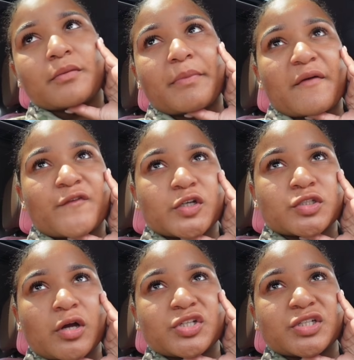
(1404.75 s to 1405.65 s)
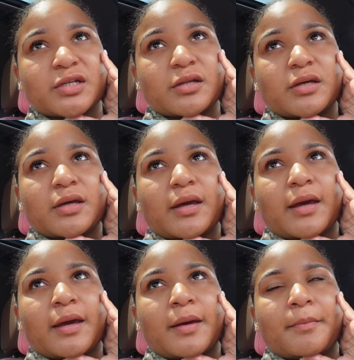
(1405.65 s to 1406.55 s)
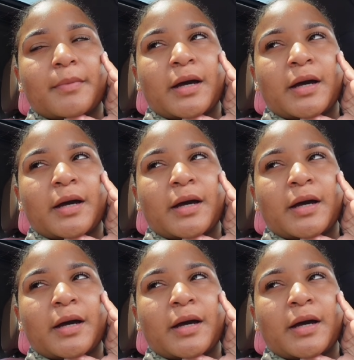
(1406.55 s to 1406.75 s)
my first sergeant, and